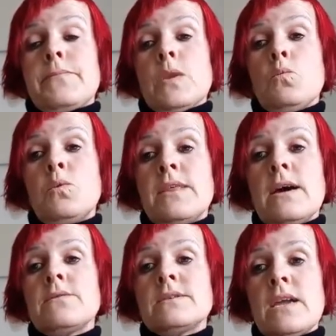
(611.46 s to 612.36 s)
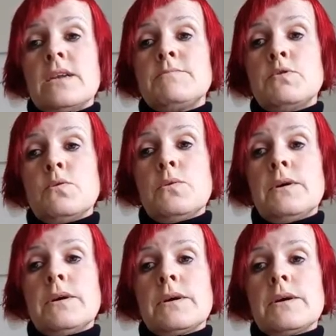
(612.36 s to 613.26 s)
without the sketchbook
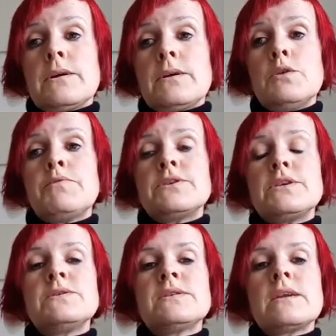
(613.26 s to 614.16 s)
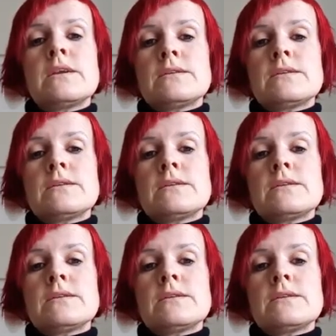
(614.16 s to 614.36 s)
work, you're producing